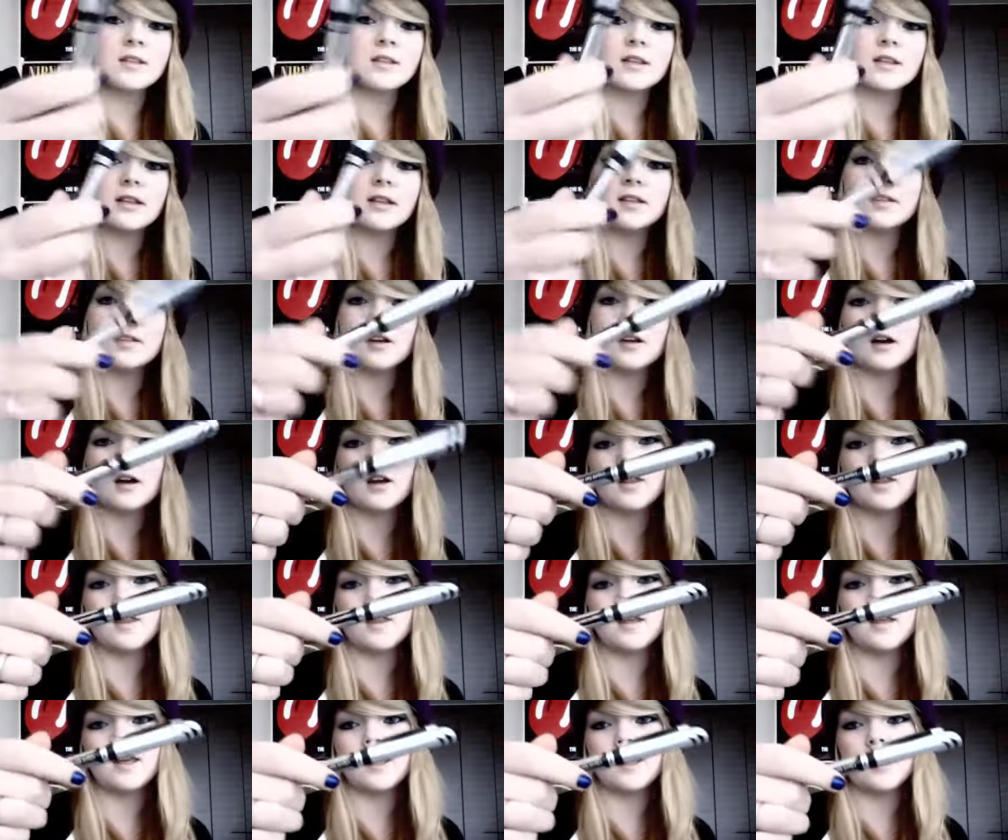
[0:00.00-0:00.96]
These are
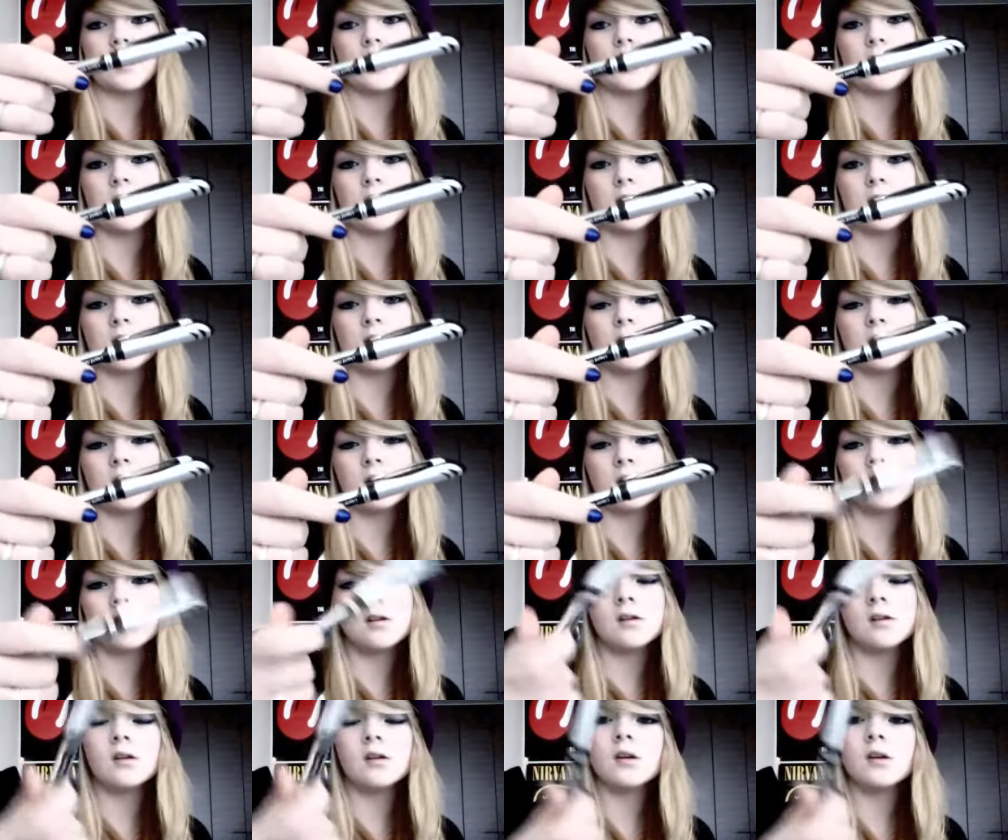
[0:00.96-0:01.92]
the
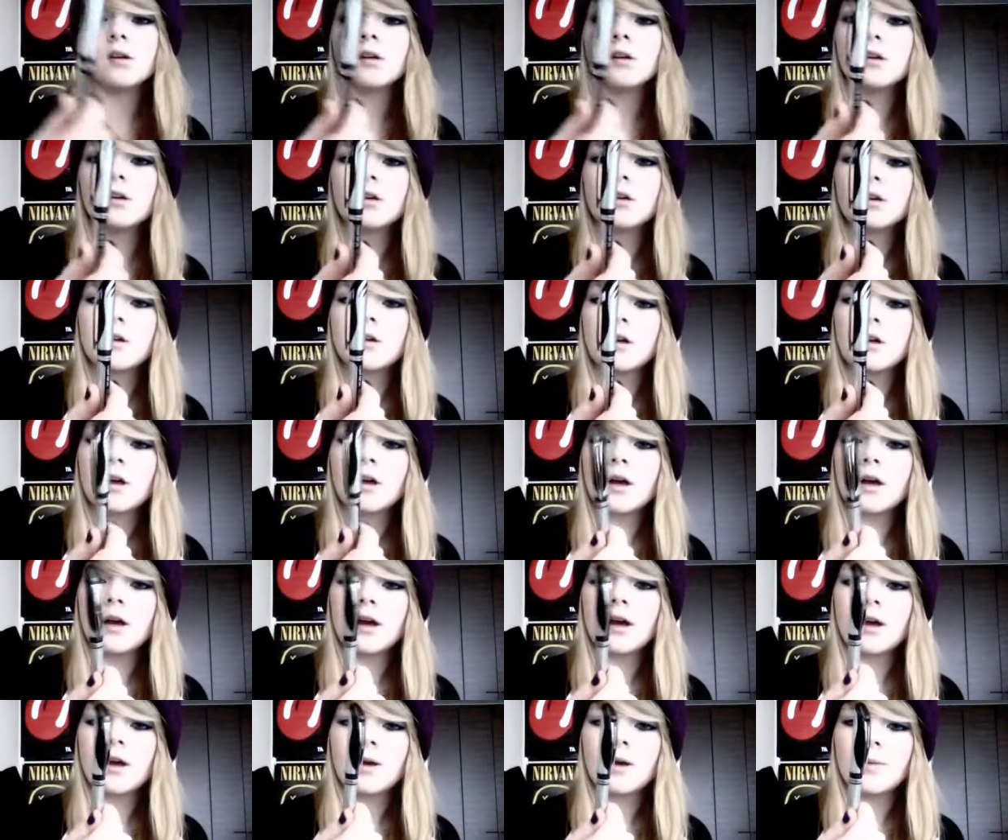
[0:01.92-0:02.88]

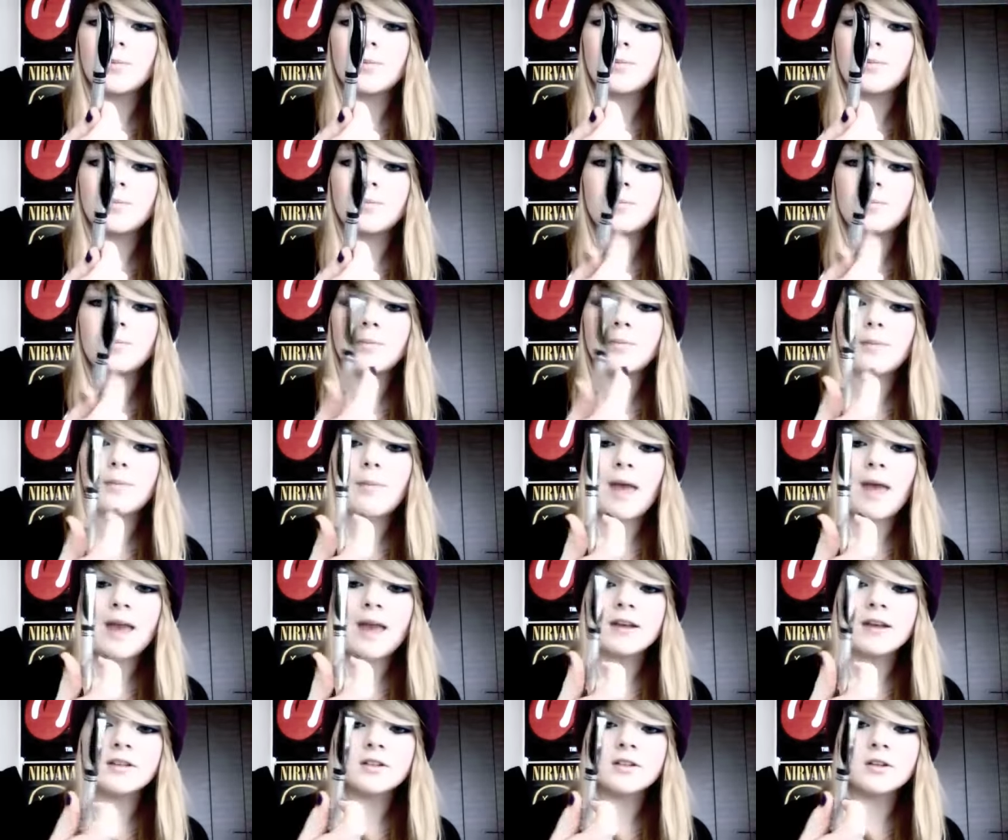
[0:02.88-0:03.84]
um,
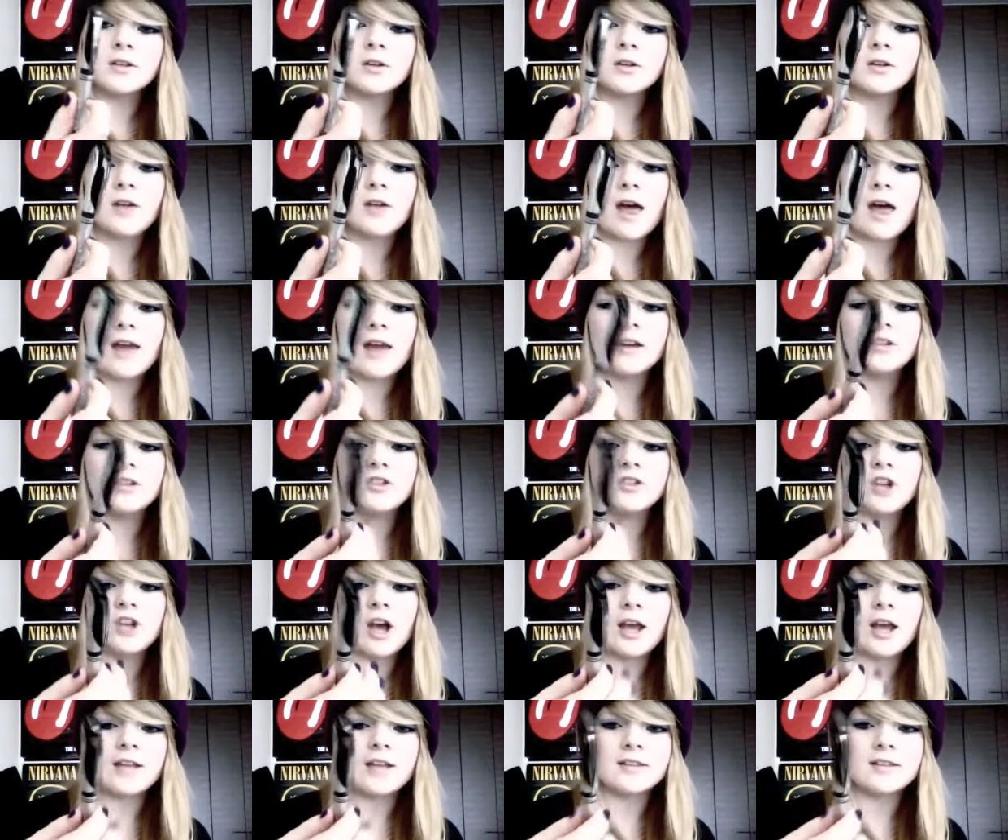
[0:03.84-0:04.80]
Pentel
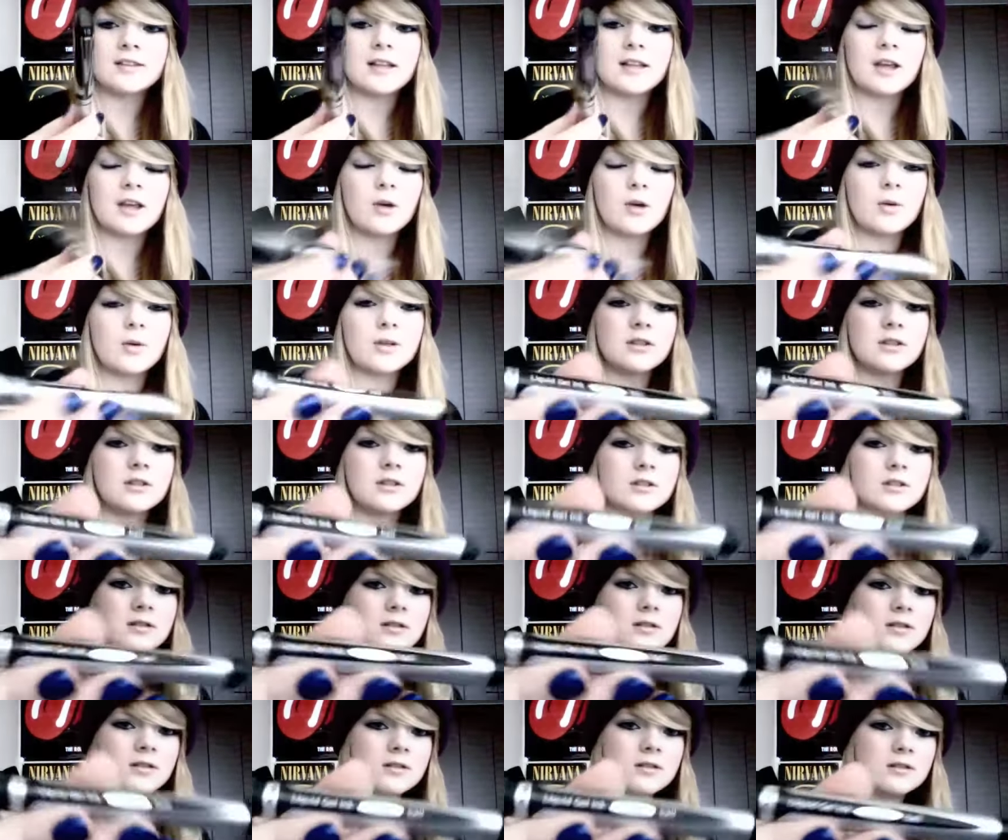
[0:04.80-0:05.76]
Energize Liquid
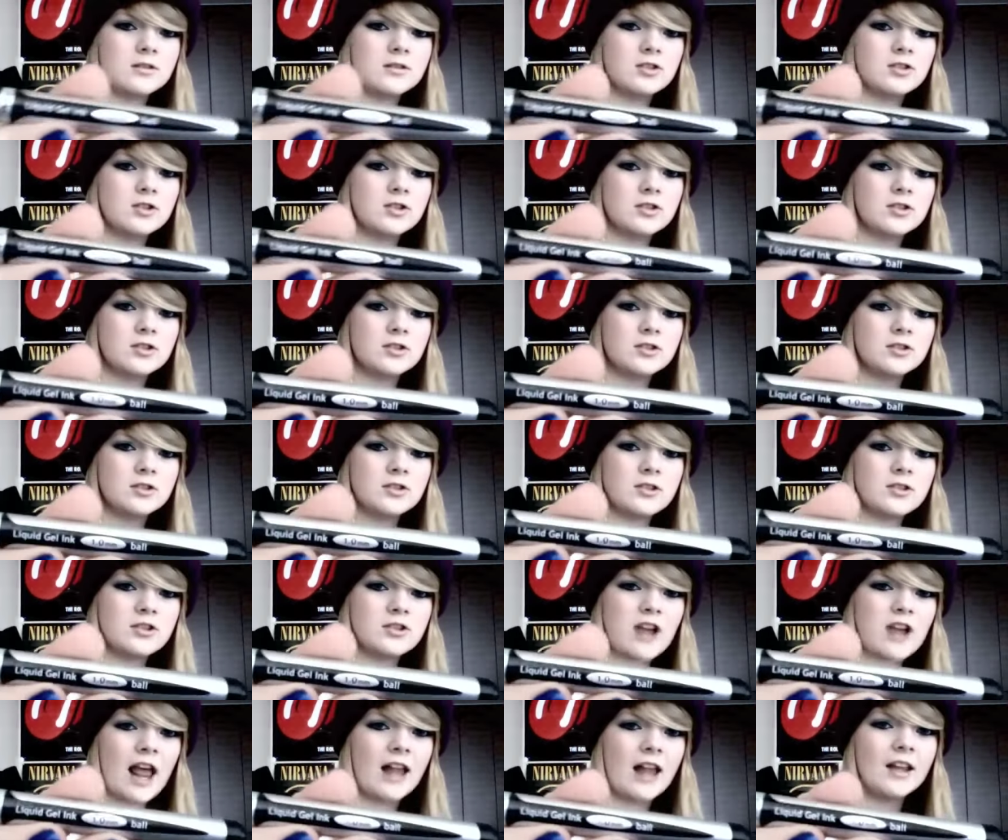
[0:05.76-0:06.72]

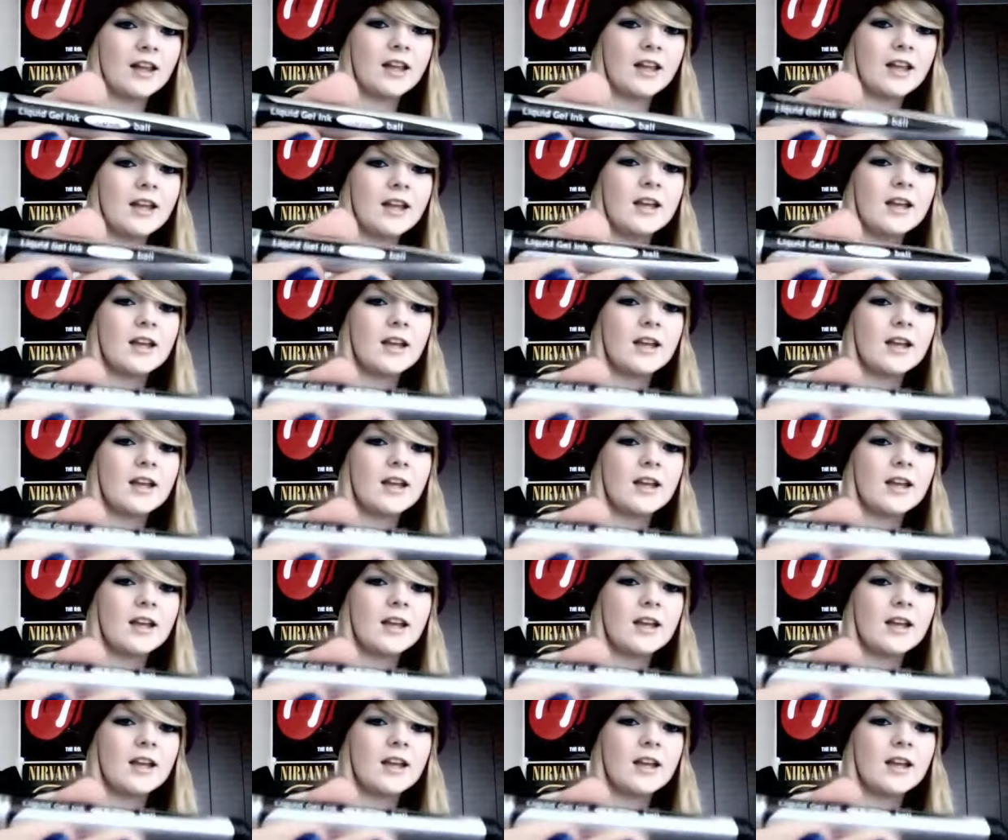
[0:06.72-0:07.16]
Gel Ink and